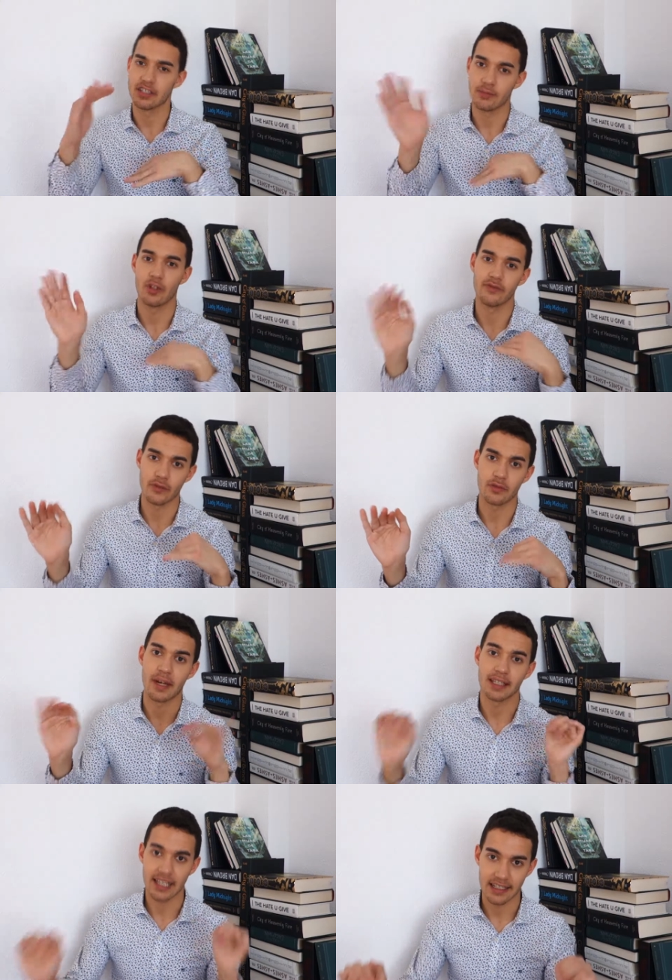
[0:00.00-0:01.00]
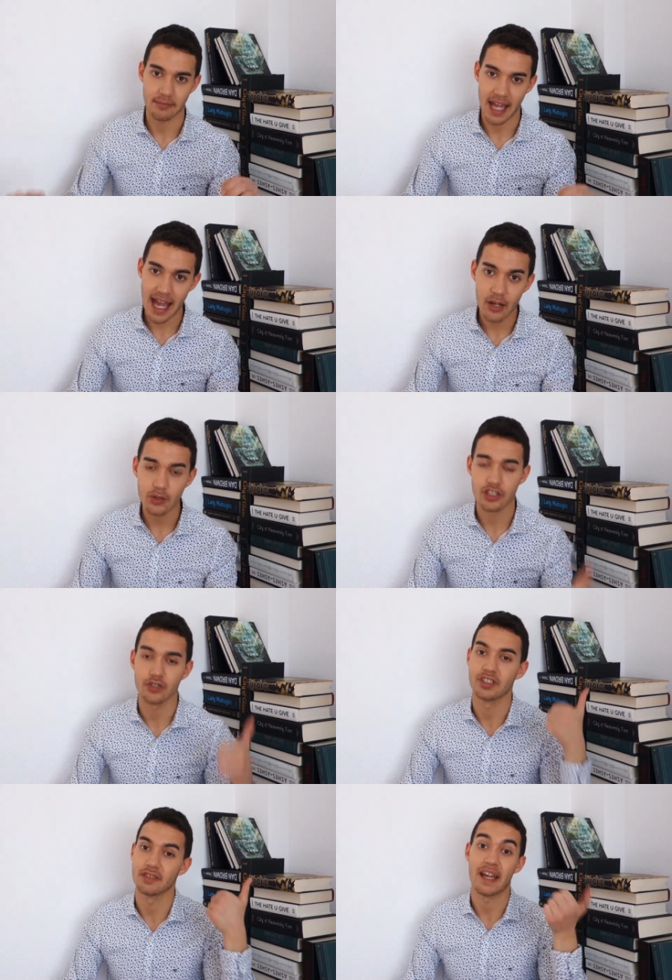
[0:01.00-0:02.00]
the small format came out,
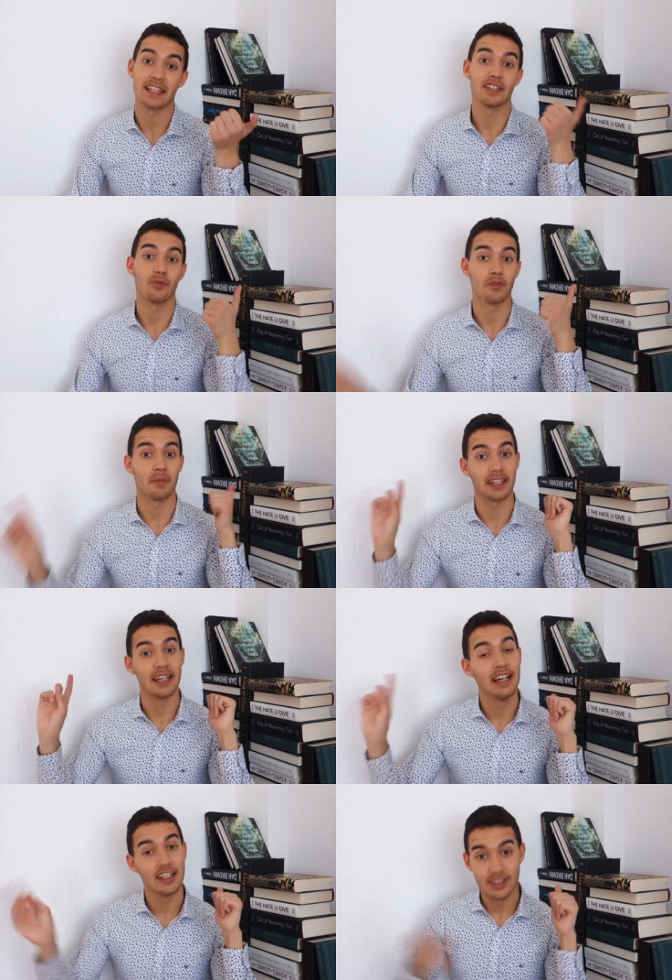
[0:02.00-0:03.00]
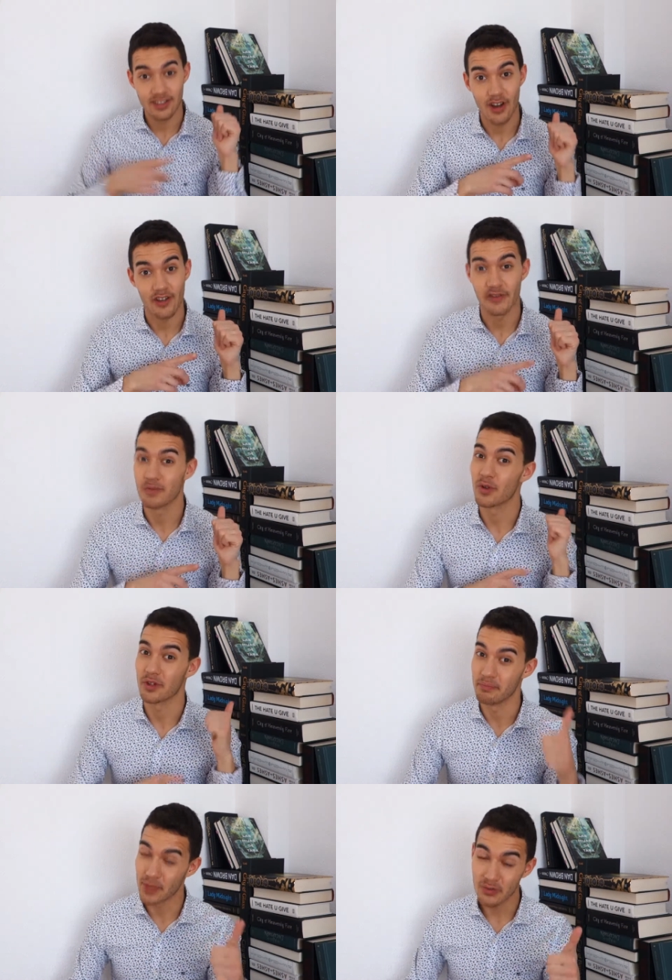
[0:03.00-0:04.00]
so it's matching with my Daughter of Smoke
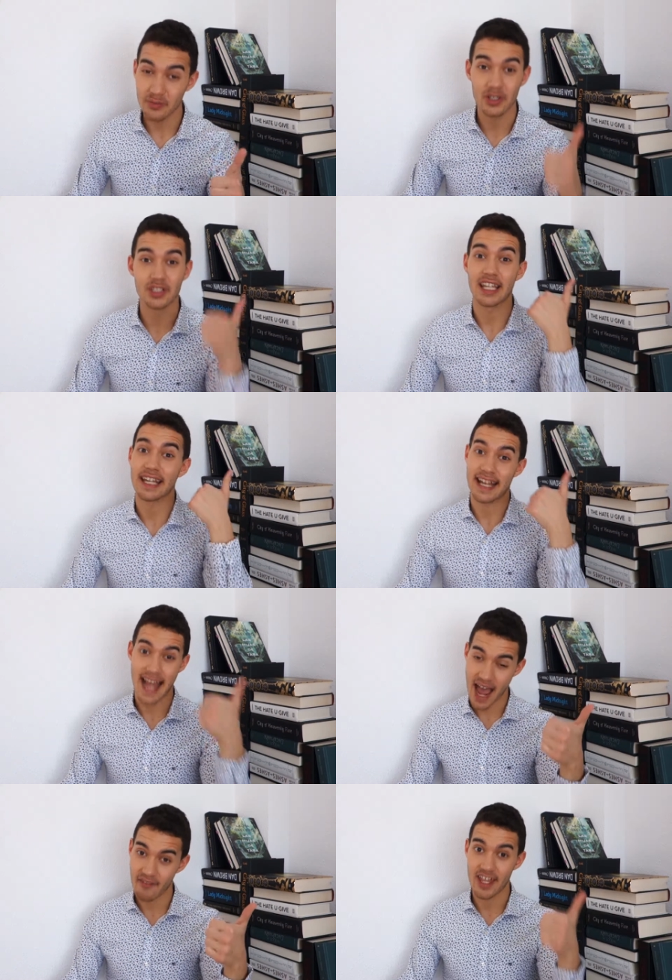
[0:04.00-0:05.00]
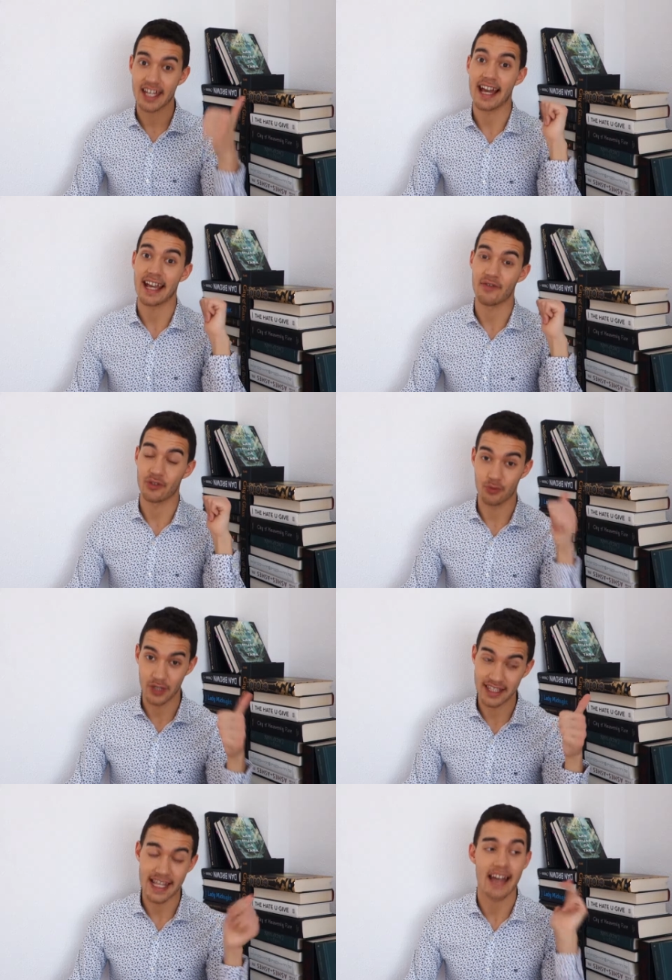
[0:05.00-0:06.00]
and Bone books, and I have that, I have to
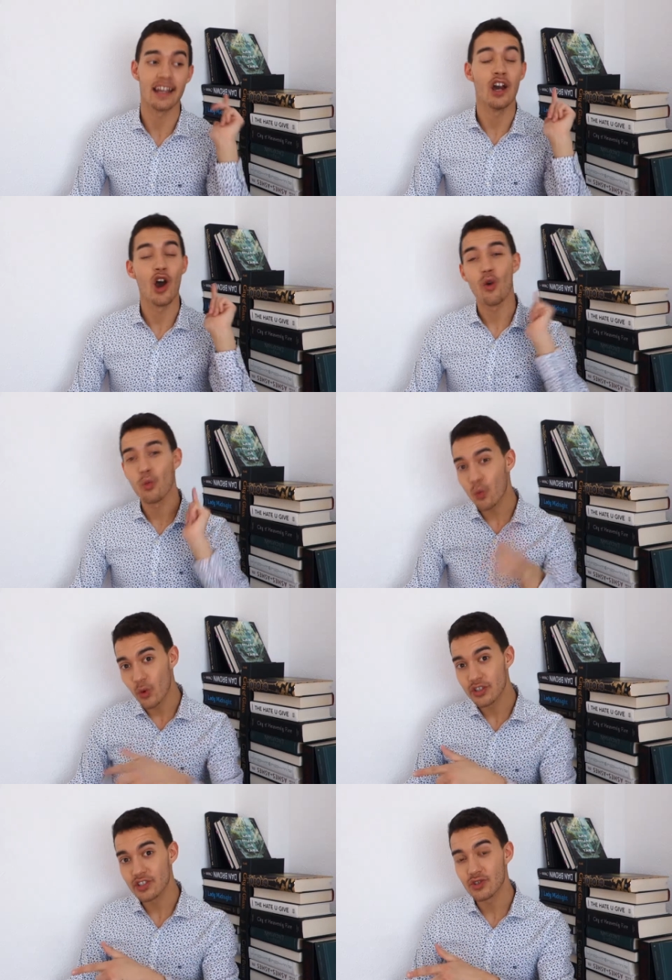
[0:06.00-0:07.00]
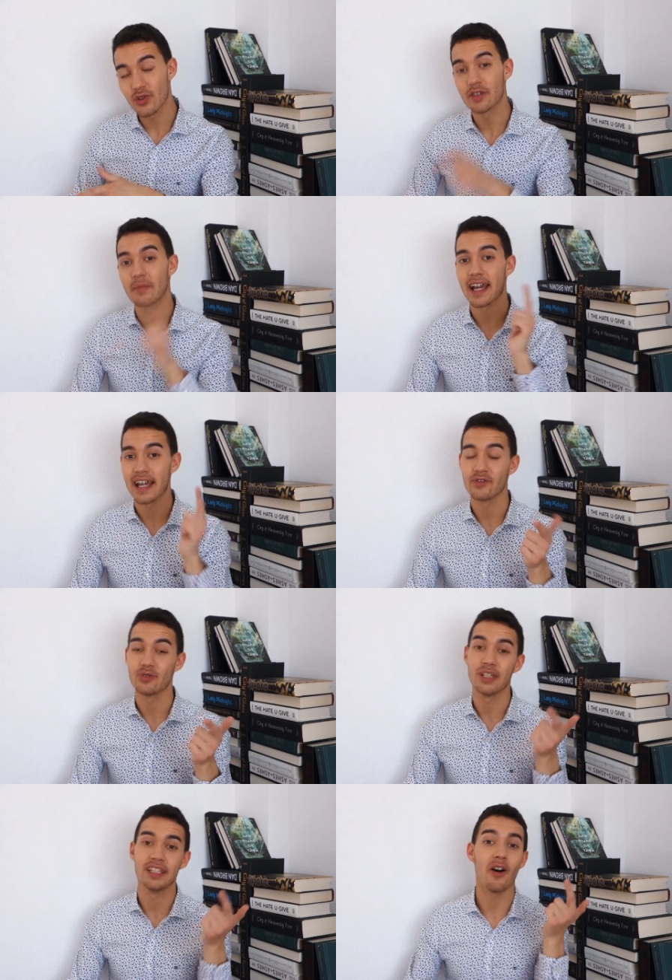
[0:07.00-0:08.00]
read that. War Storm, I have
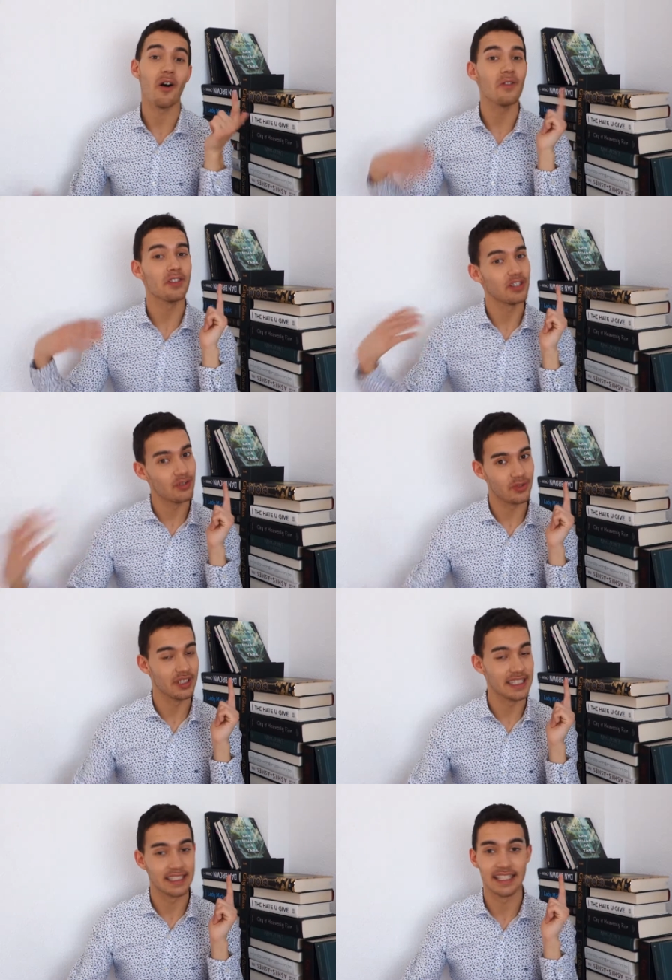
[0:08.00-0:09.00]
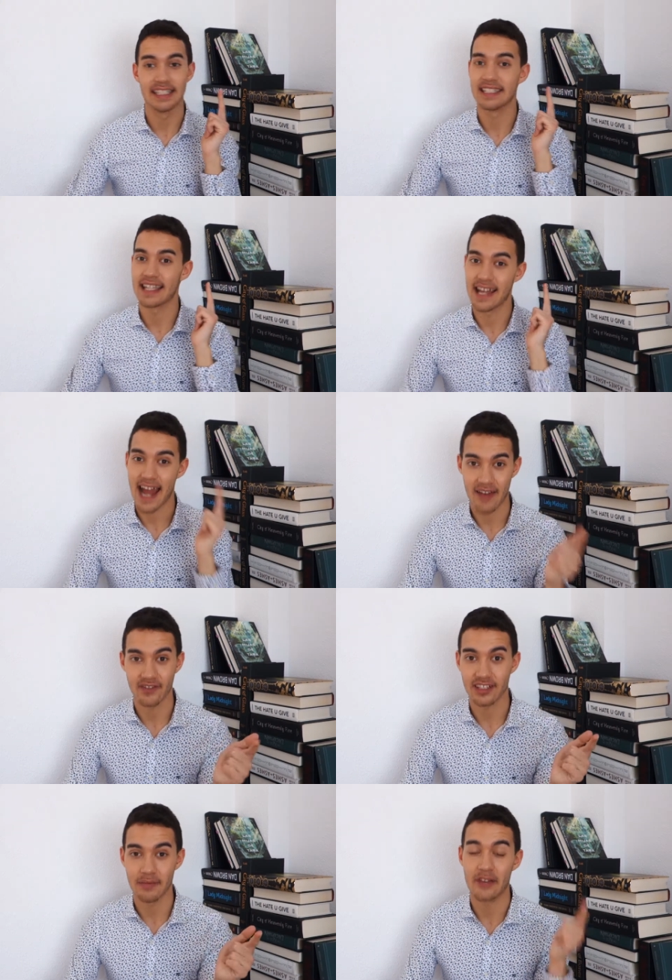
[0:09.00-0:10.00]
to read all the new releases that
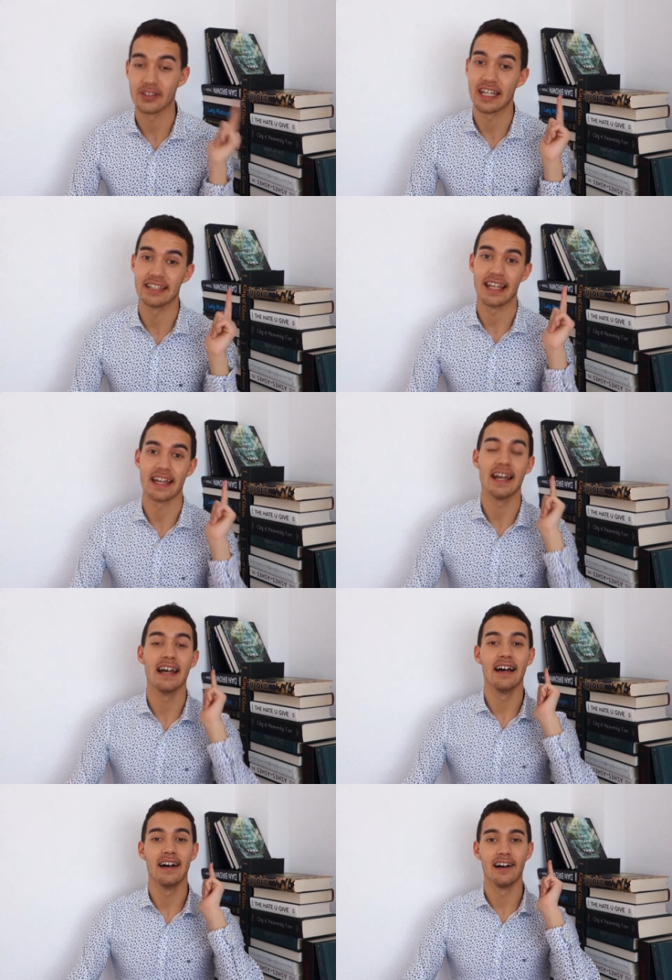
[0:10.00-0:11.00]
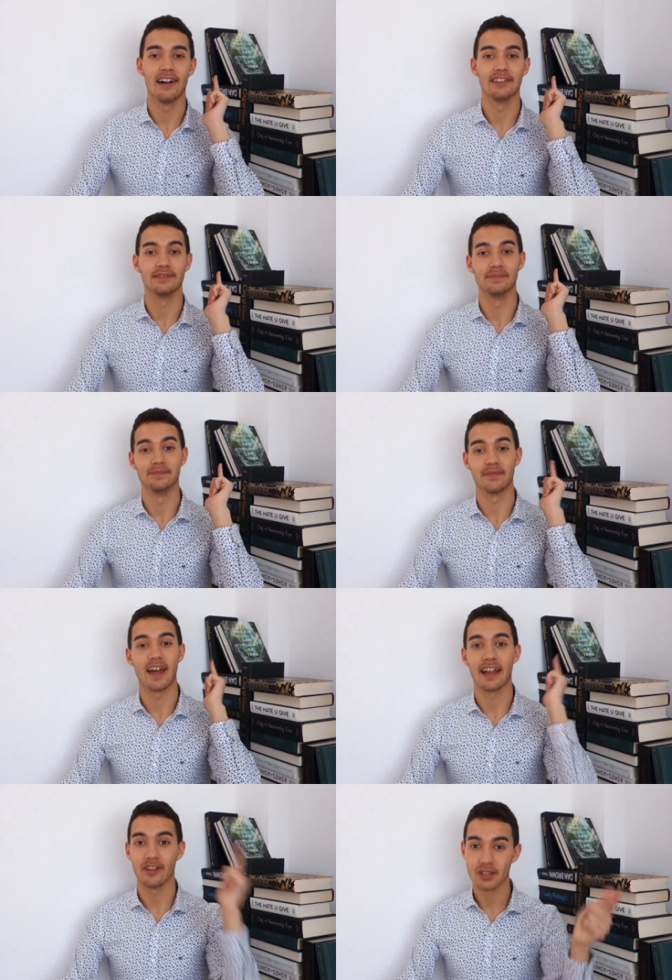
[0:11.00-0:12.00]
haven't come out yet that um,
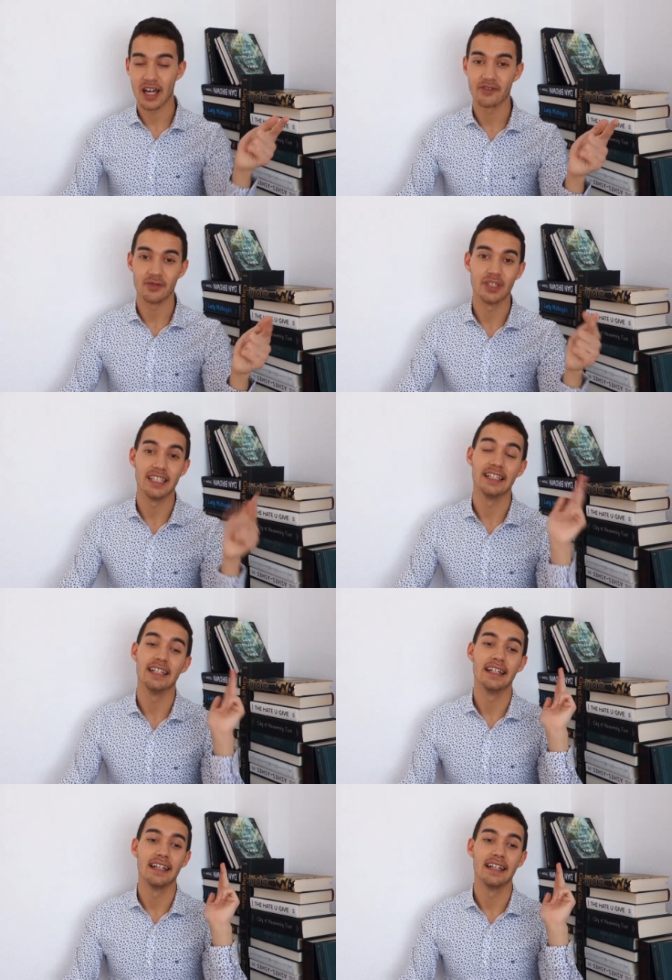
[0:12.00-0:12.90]
I also have to read